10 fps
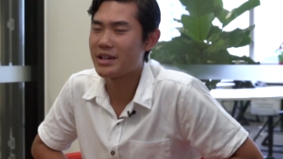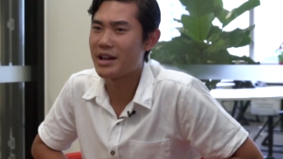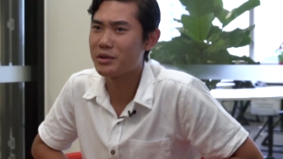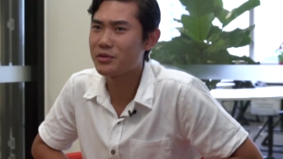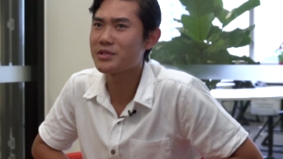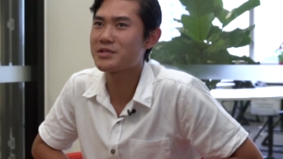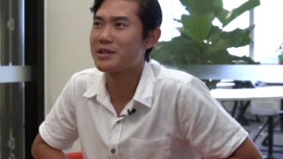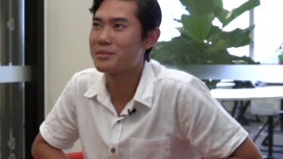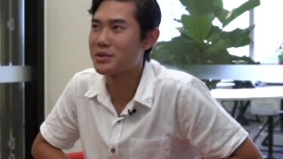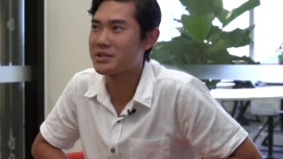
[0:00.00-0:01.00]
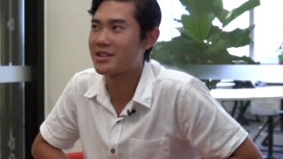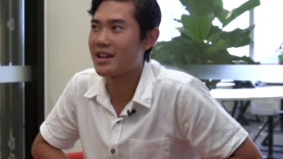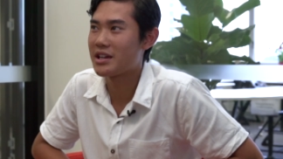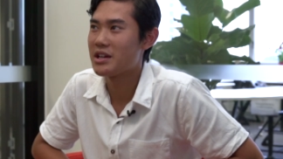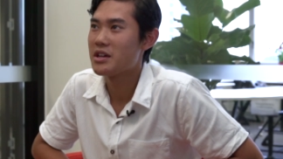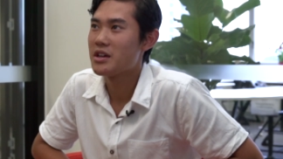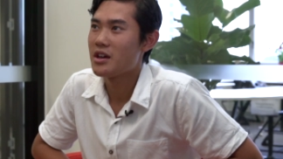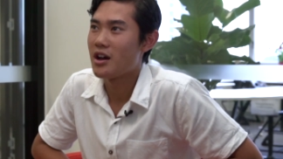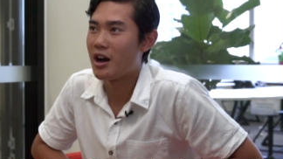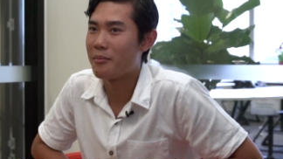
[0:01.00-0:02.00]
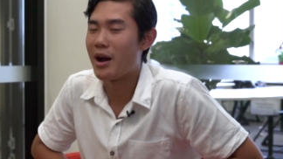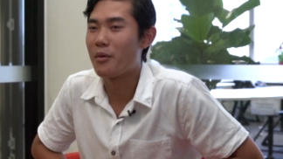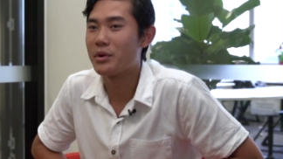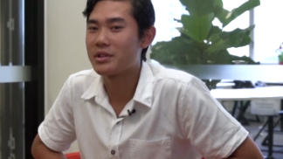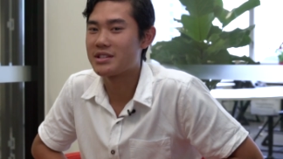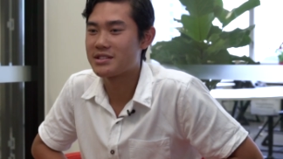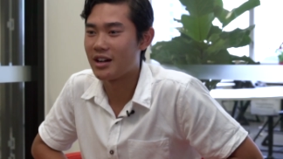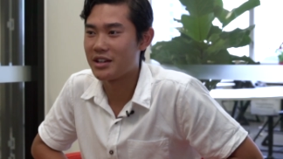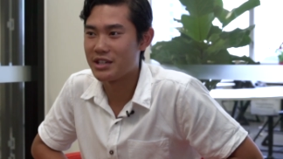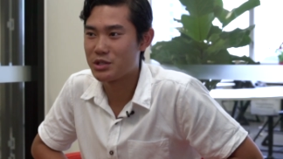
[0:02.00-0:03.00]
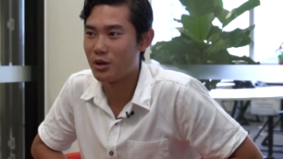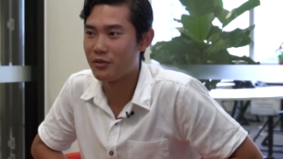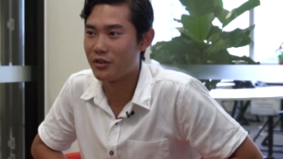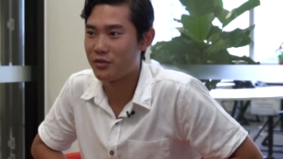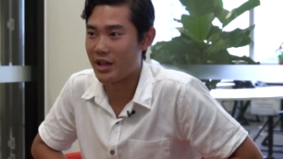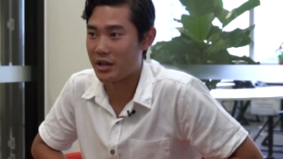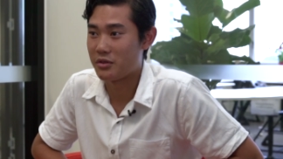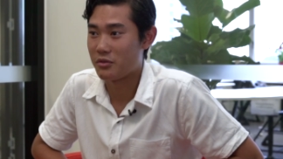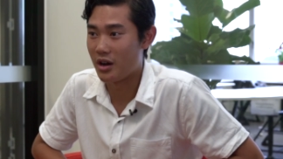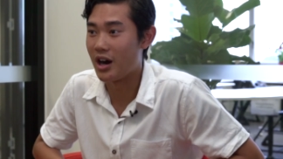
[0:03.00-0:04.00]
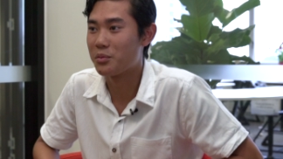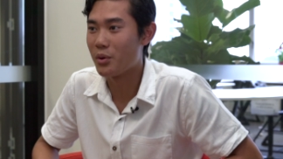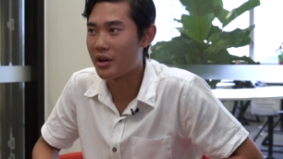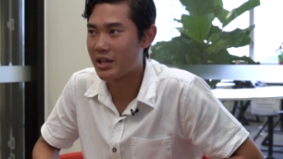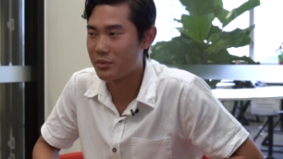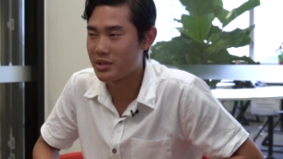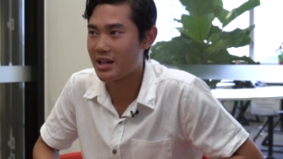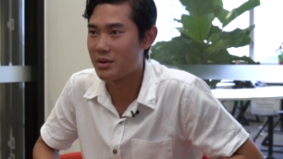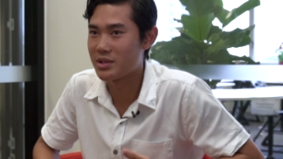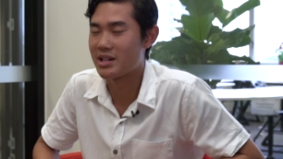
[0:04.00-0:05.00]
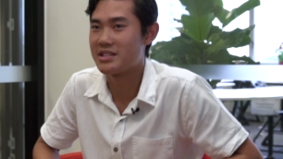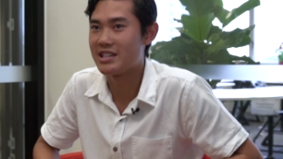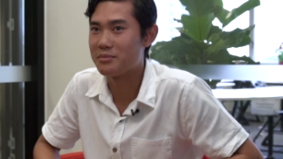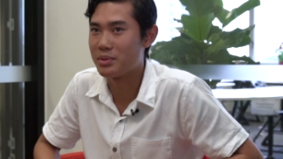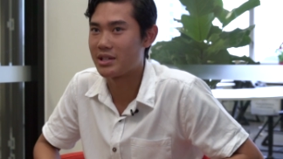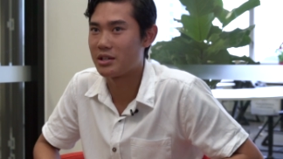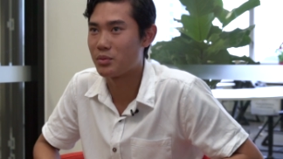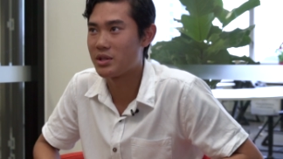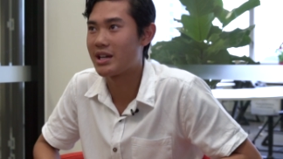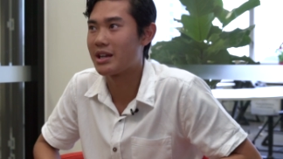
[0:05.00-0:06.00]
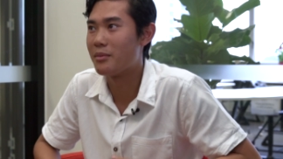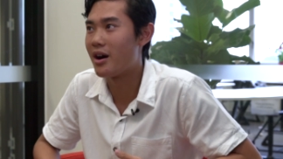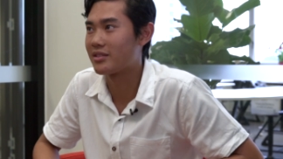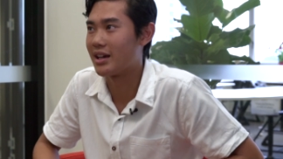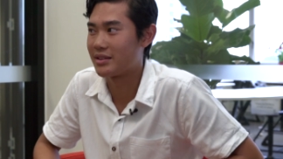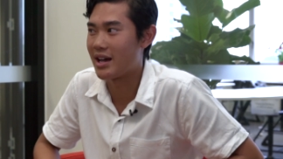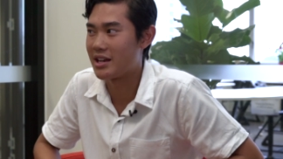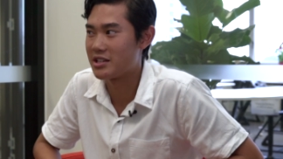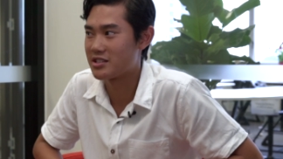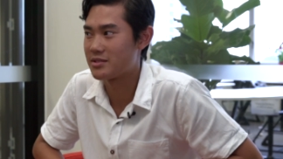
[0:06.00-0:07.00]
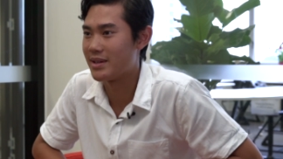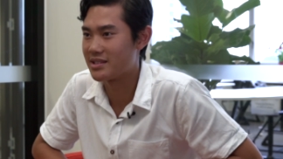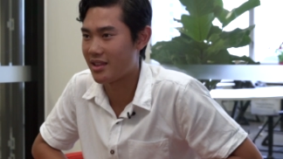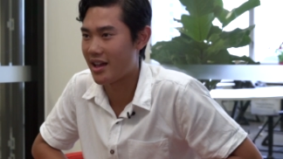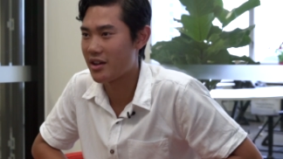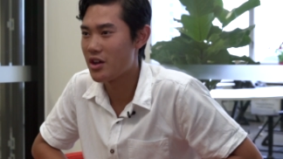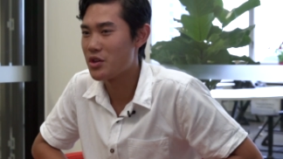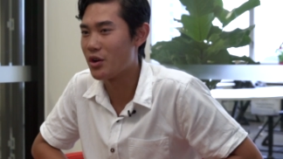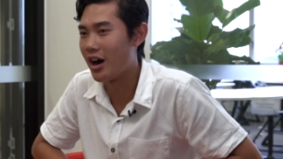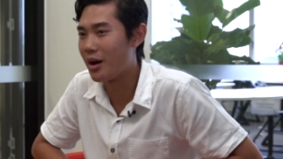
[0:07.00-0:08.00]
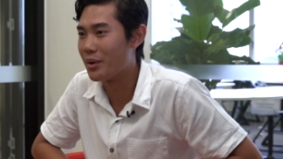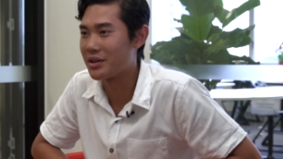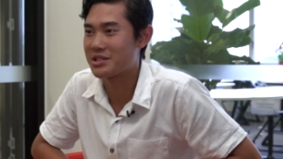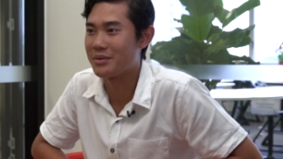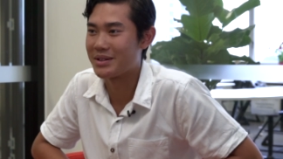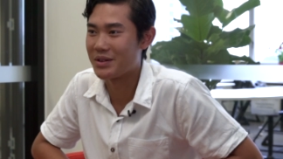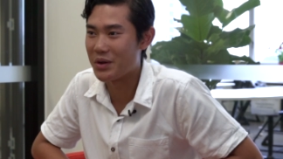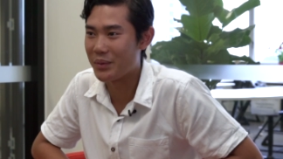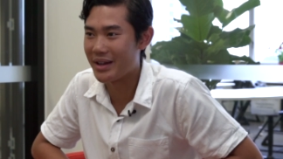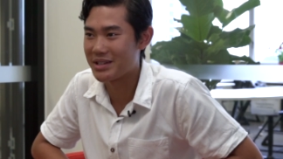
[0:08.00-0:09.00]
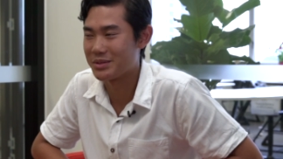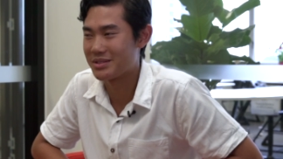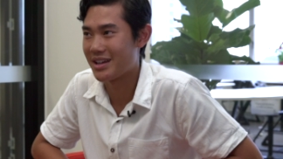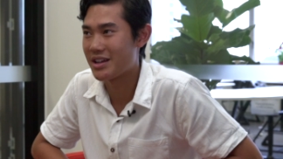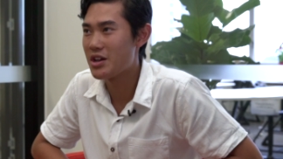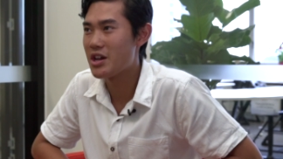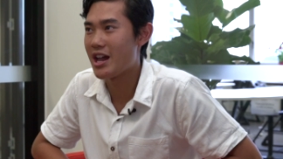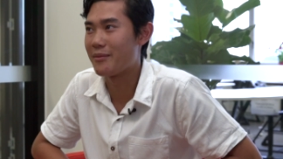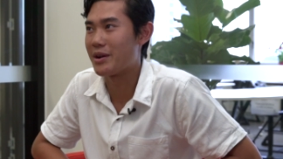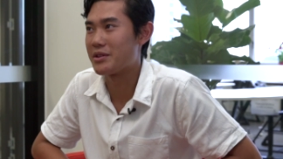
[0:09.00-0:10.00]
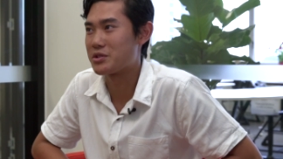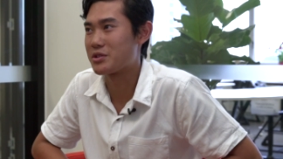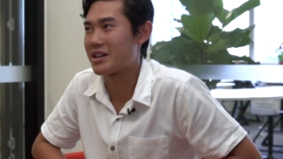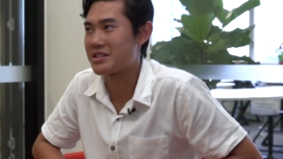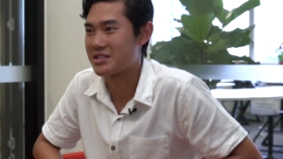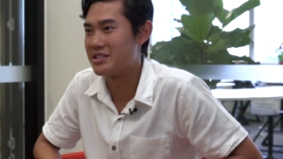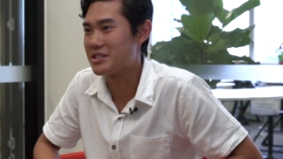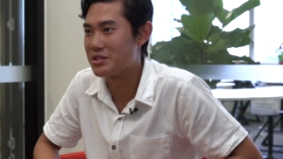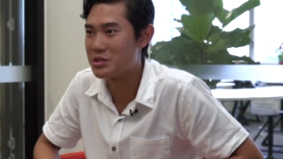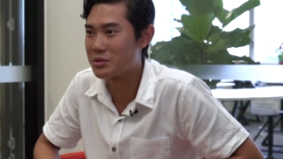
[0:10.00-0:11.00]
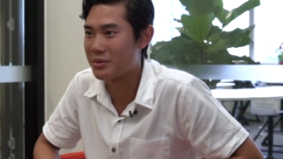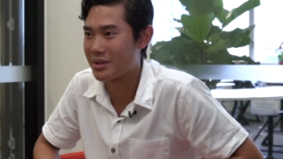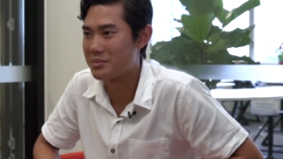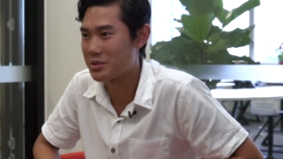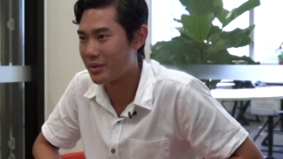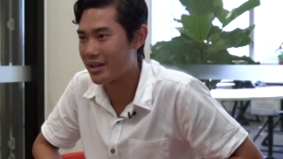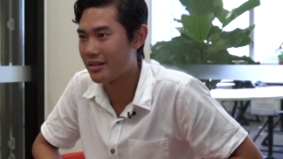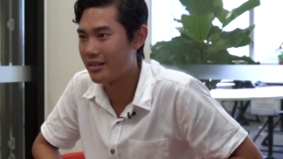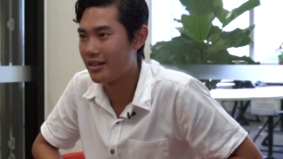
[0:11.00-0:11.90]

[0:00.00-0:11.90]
Yeah, it was frustrating because it's like, I wanted to start year 12 off like hard working, which I did. But then when you get a mark like that, it just means that like your hard work's going nowhere. So it's like, should I just continue doing what I'm doing?